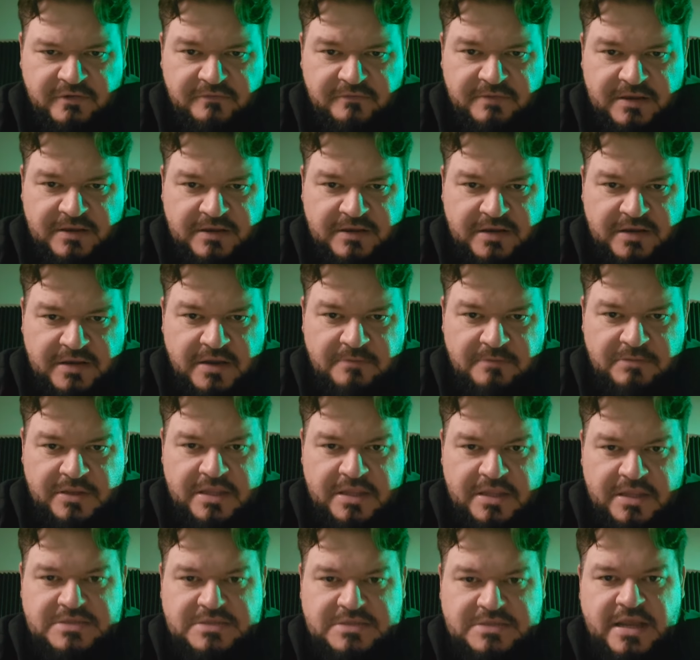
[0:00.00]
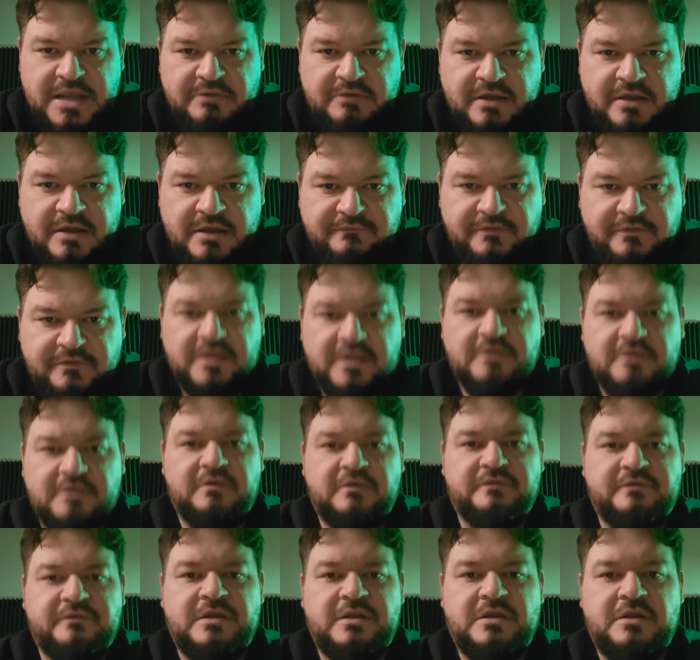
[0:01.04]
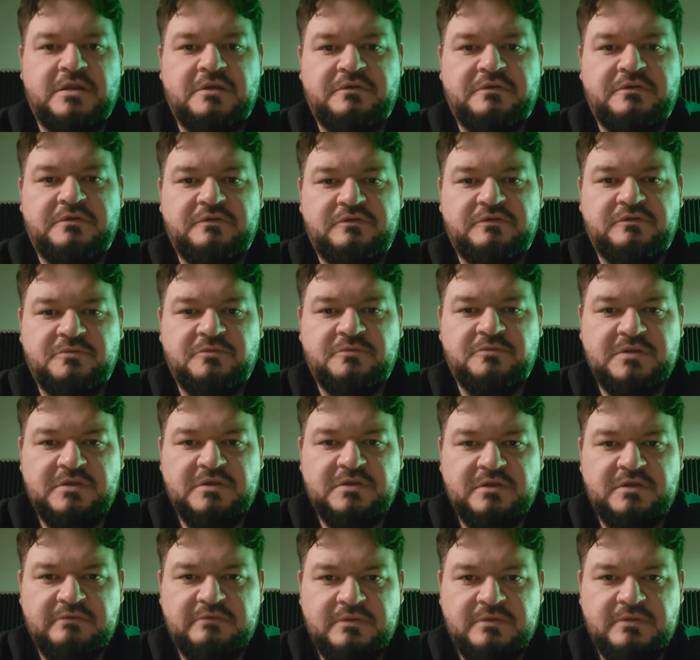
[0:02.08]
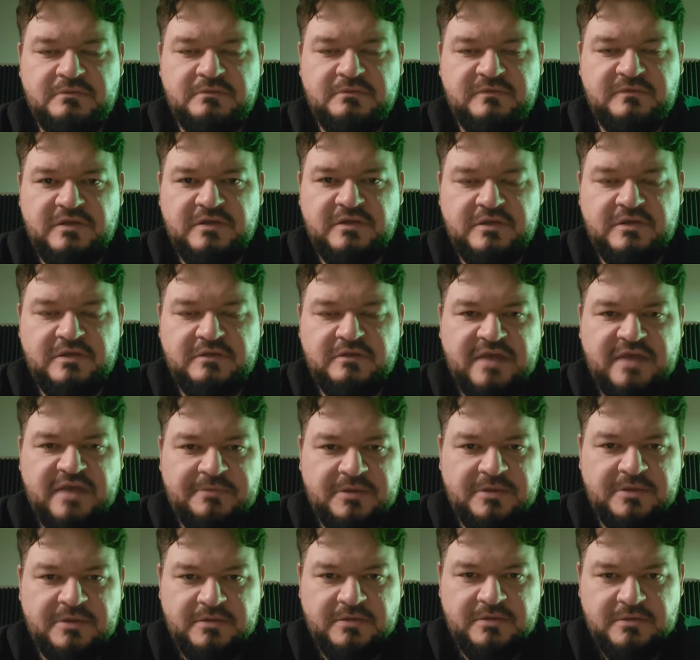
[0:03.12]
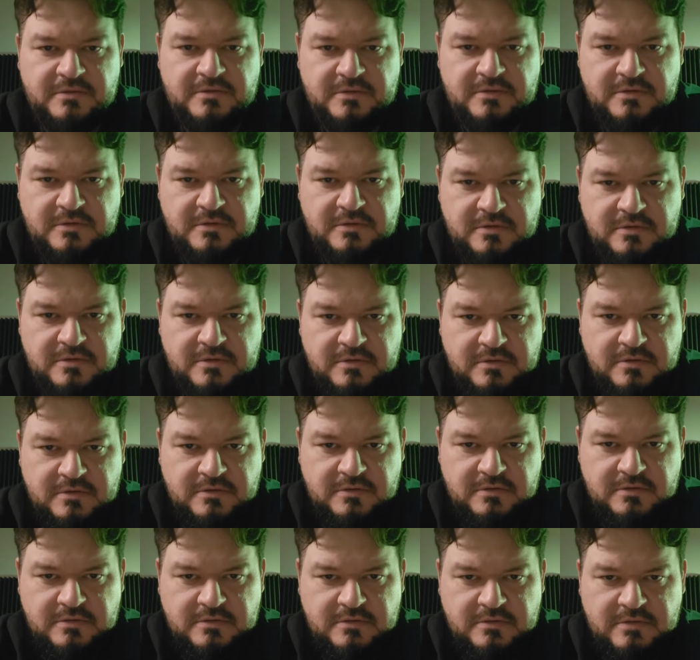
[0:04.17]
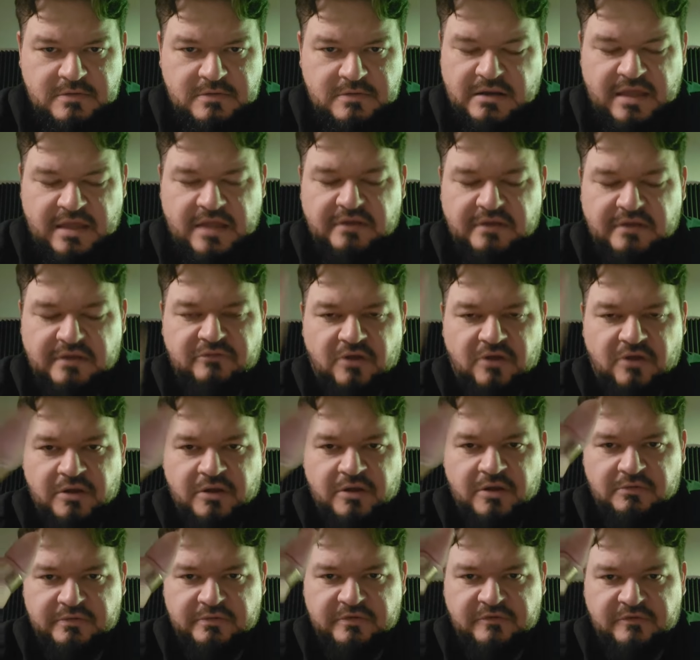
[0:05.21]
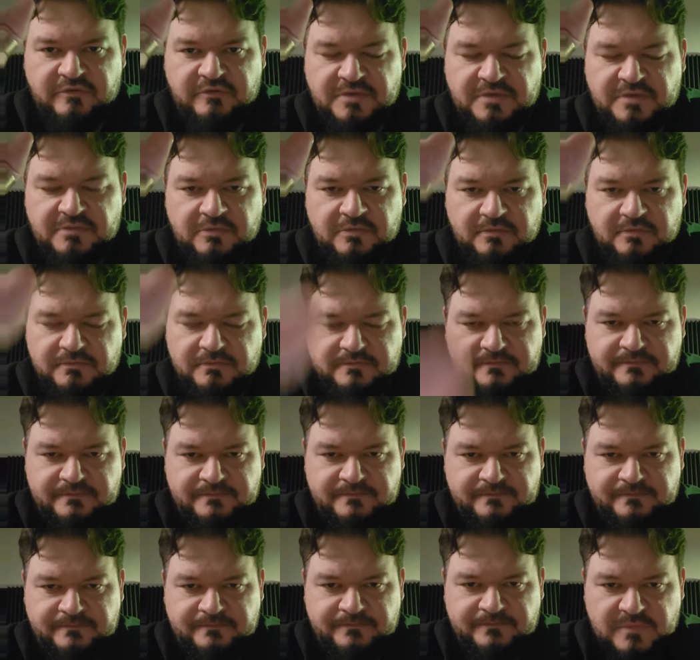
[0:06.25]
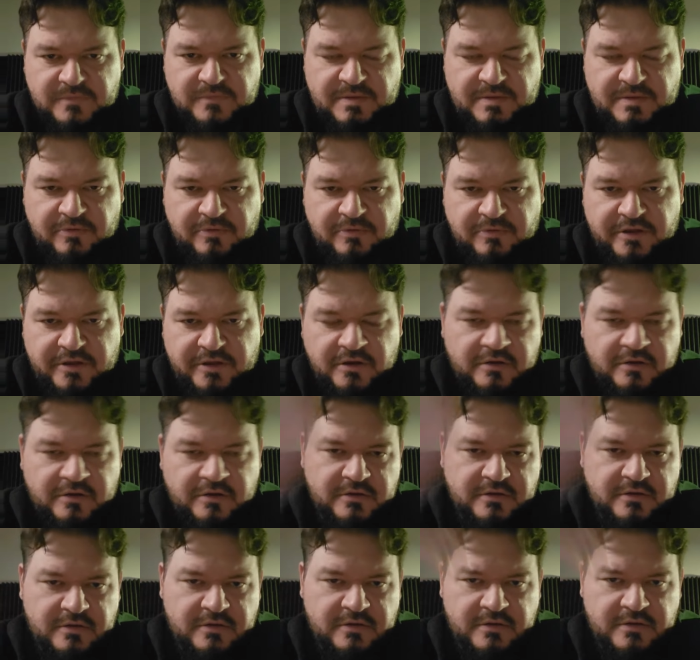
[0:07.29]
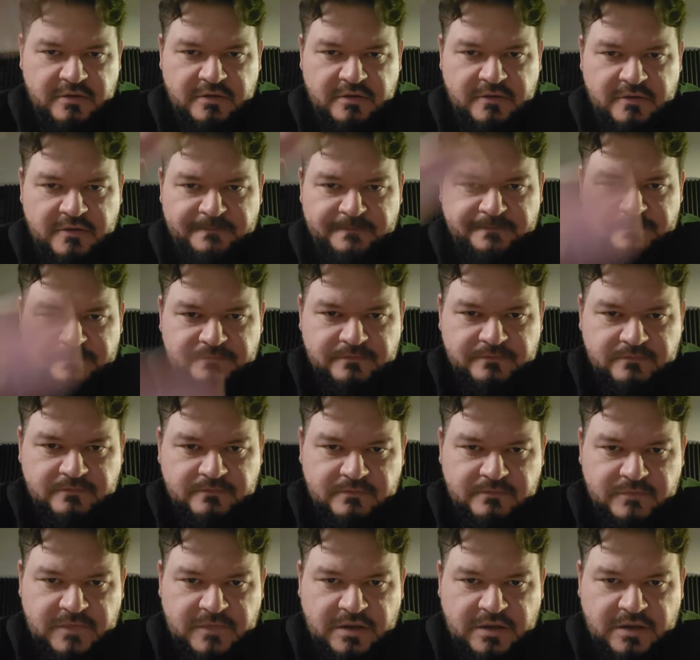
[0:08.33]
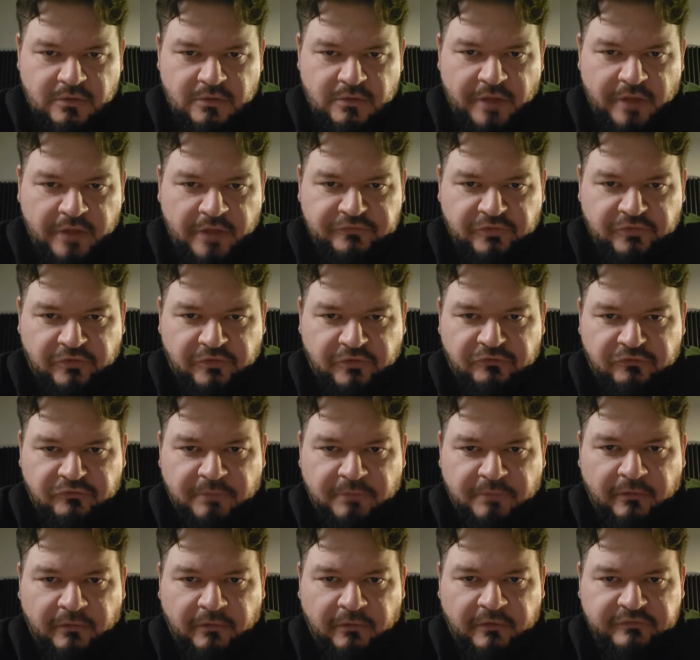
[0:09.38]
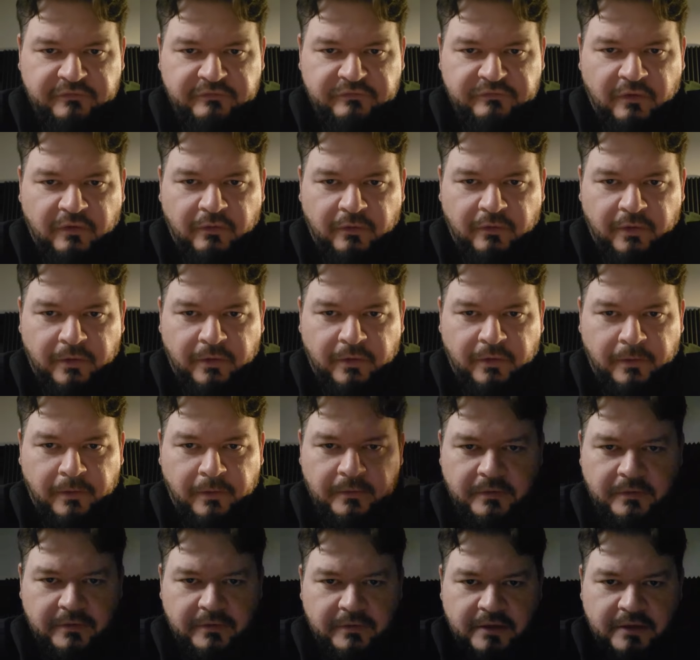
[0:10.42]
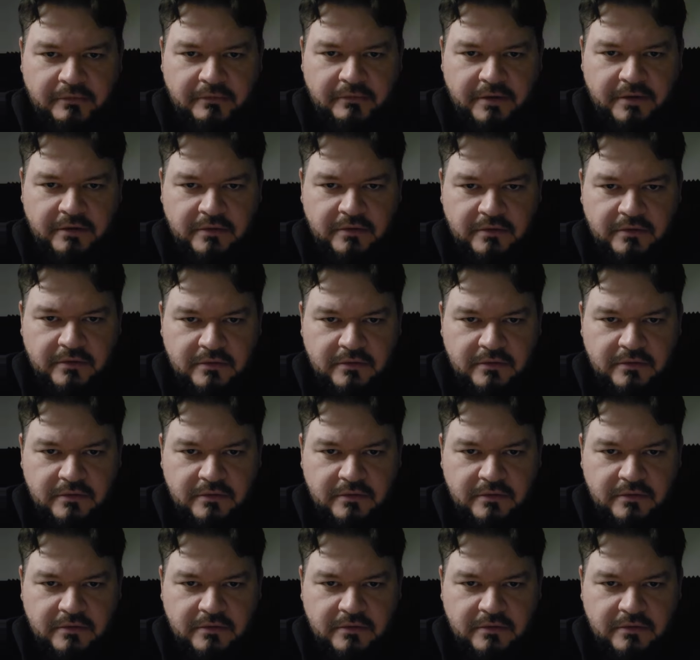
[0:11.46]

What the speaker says: It's being done in plain sight right in front of you because they know you're too stupid to even see that it's happening. I don't even argue with these people. The people that are, that's a conspiracy theory. Oh, okay, whatever.